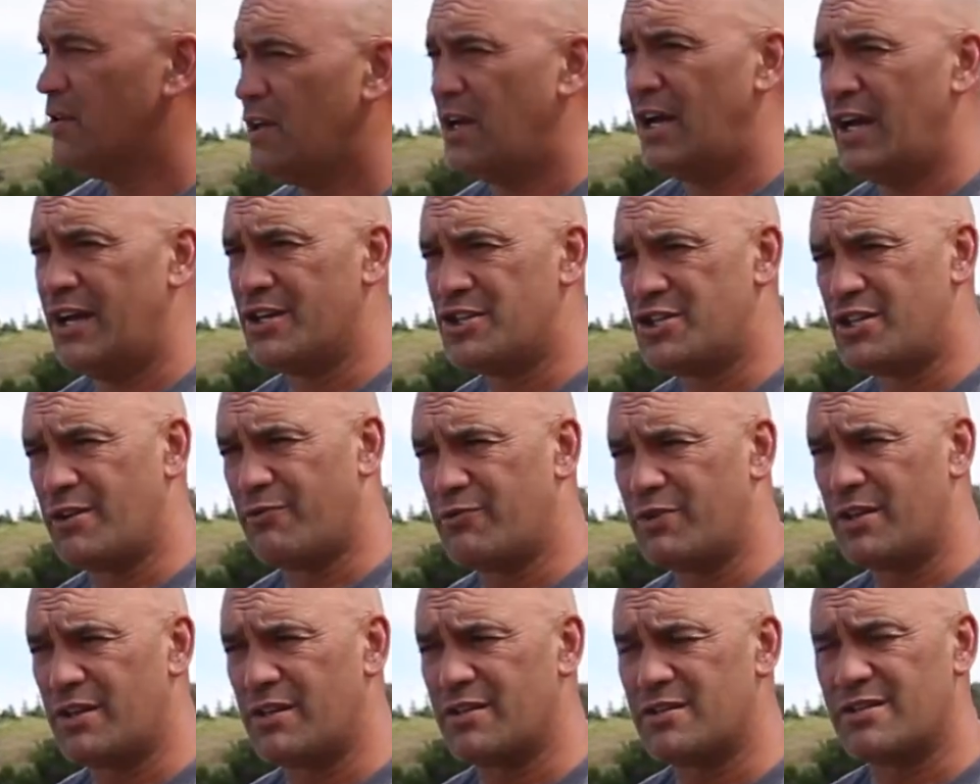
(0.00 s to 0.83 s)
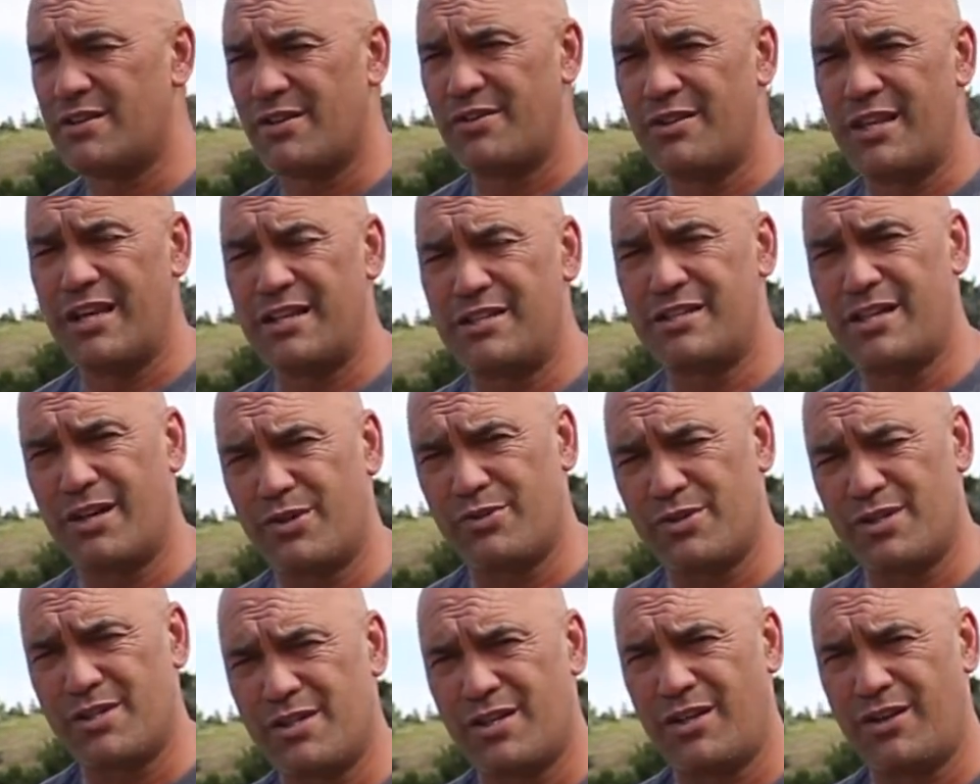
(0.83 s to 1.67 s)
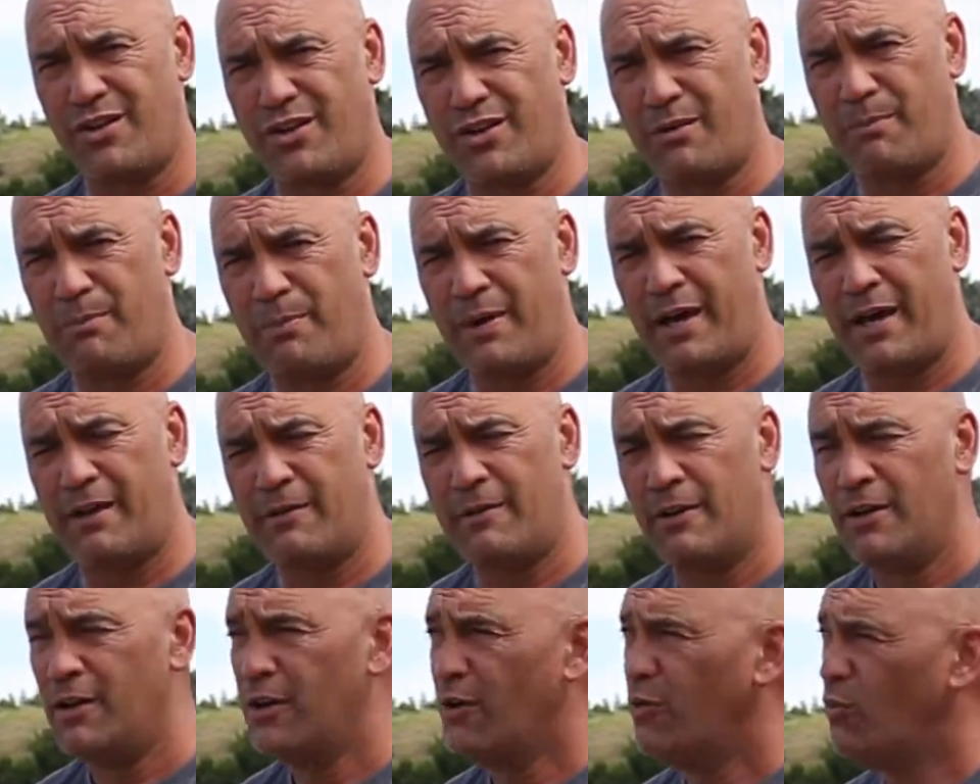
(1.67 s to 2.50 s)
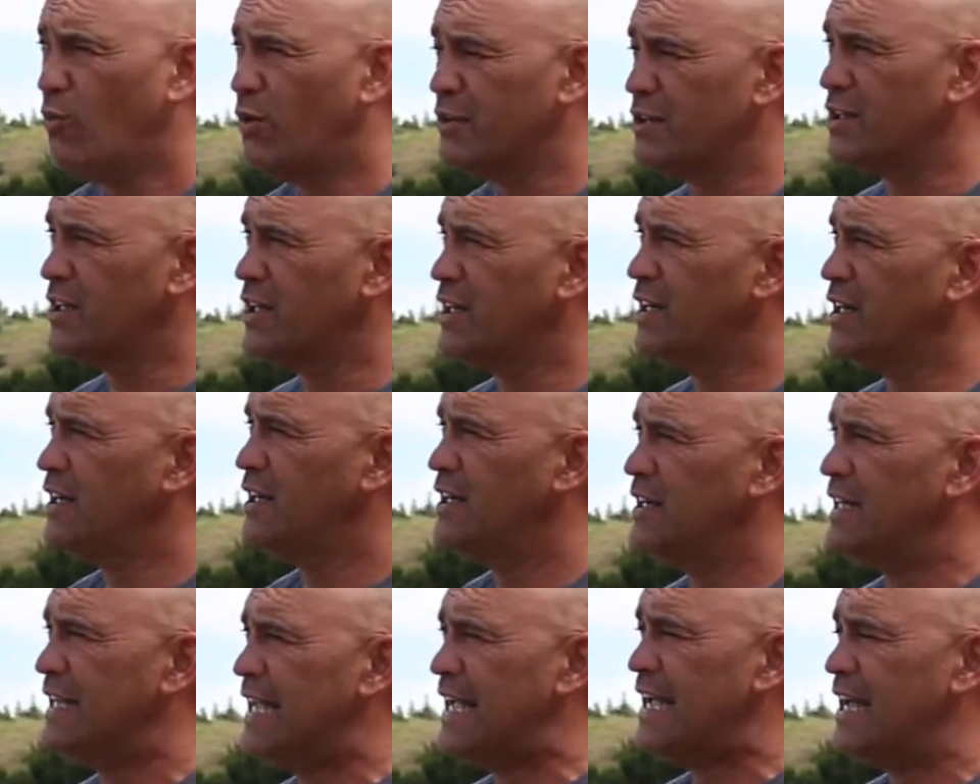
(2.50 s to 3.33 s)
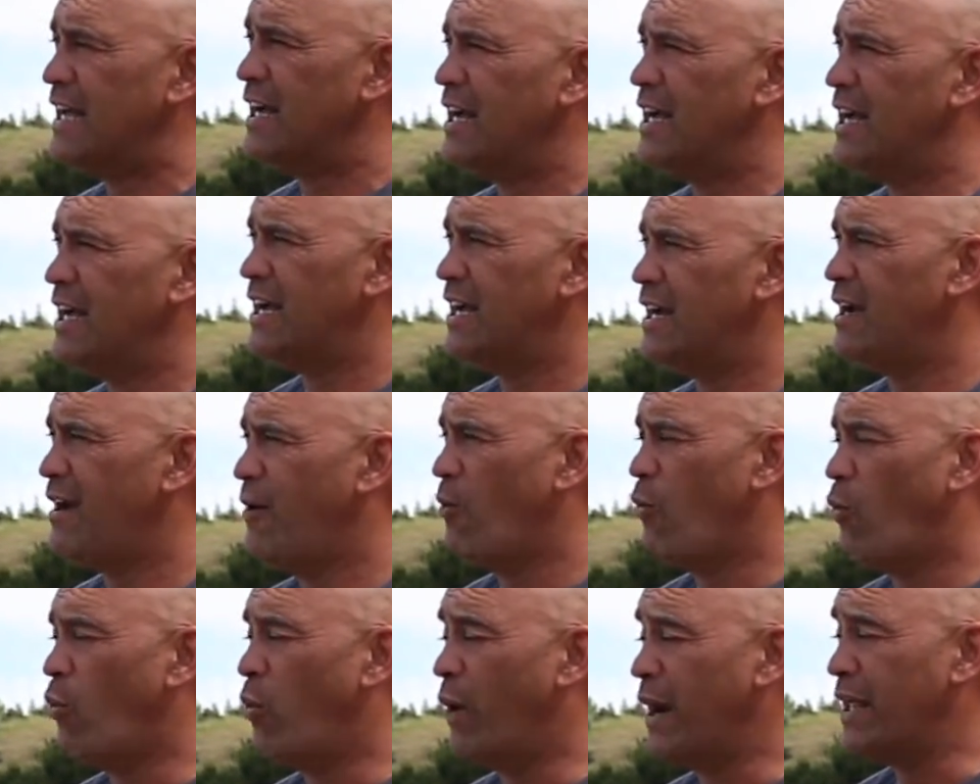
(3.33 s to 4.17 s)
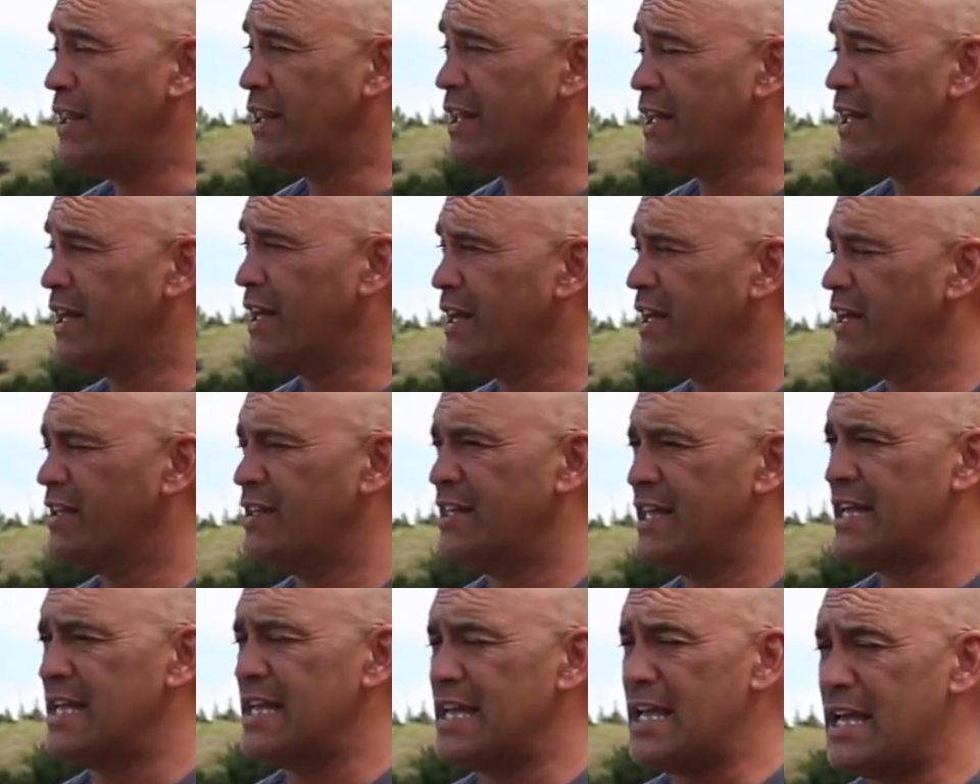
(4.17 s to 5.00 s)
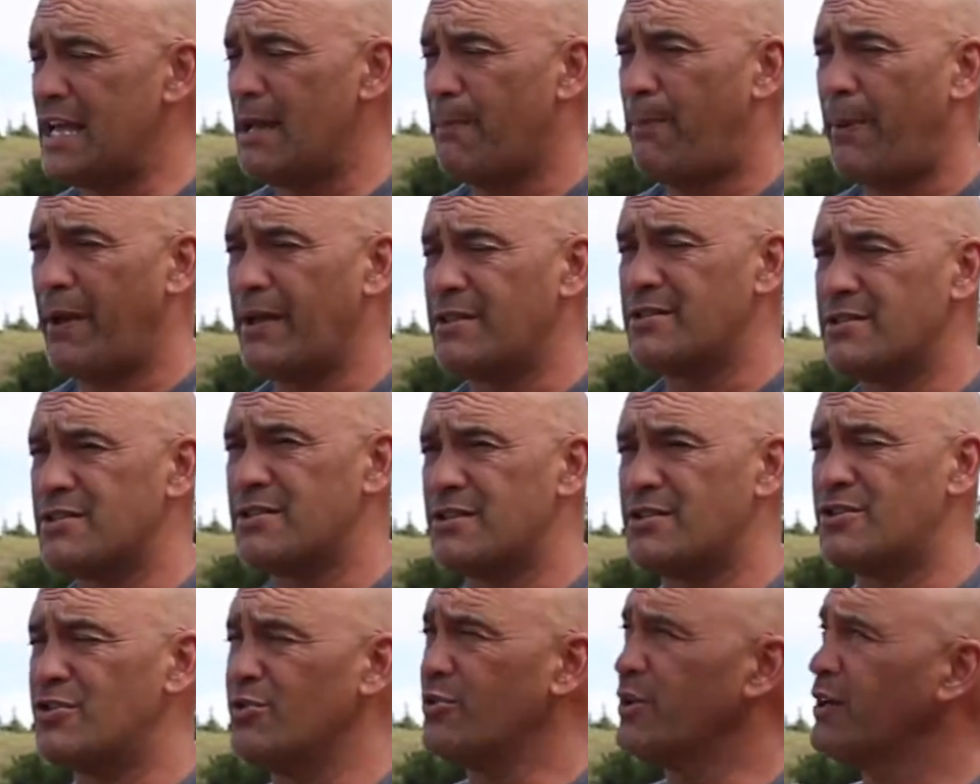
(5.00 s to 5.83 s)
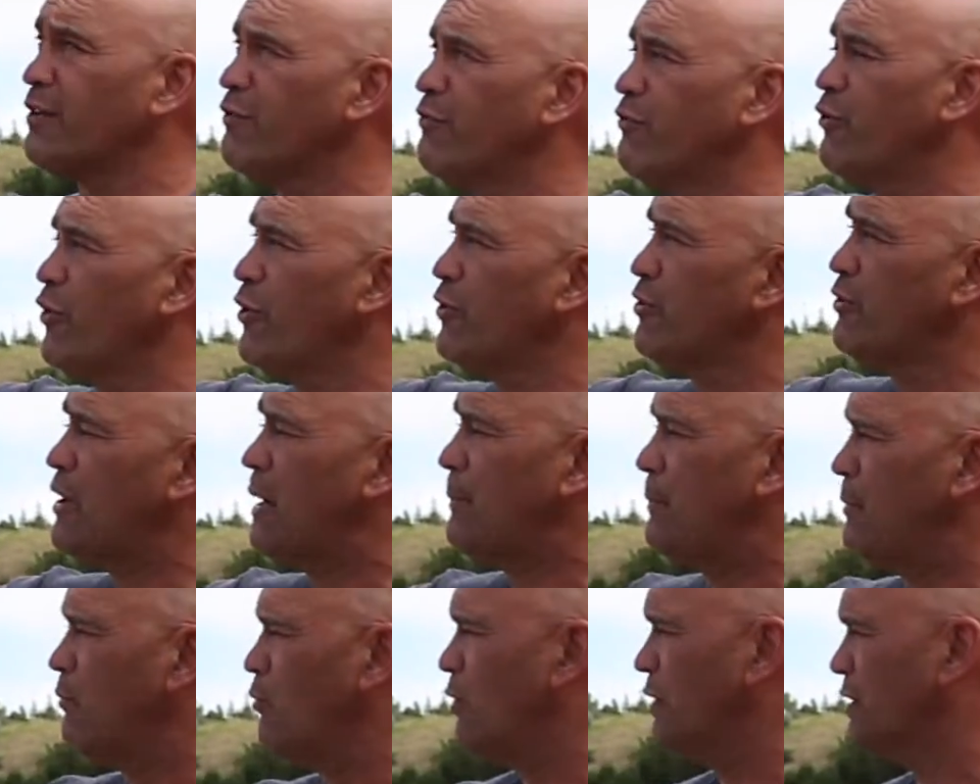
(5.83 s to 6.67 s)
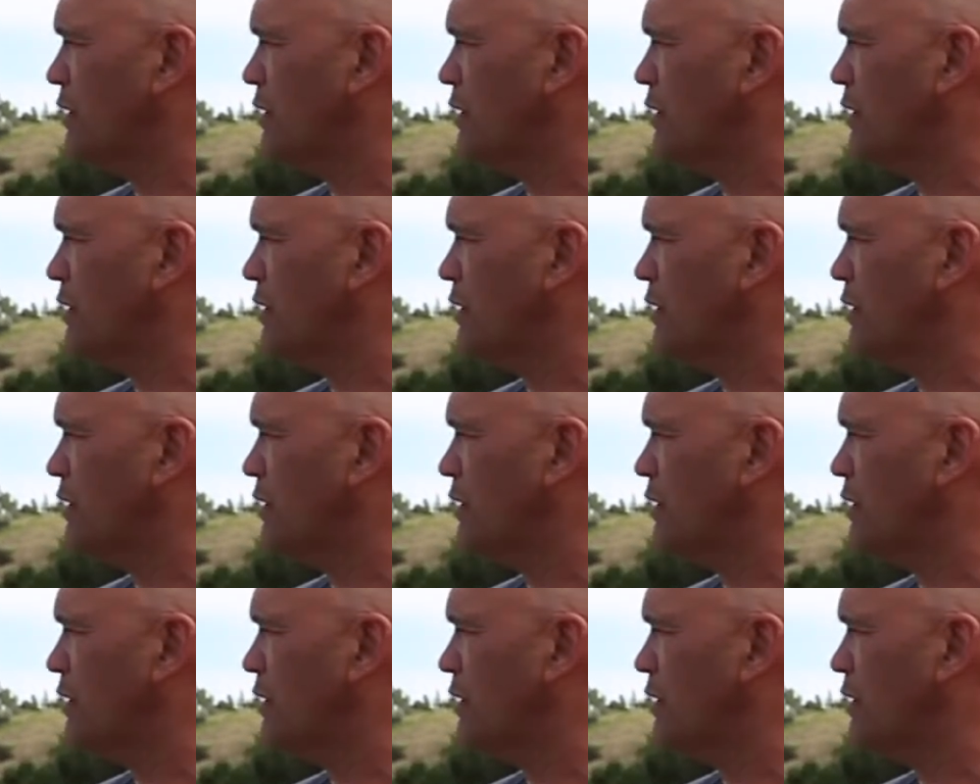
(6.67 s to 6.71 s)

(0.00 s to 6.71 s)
are shifting, so that tells us a lot about what the weather, the air patterns are doing further up and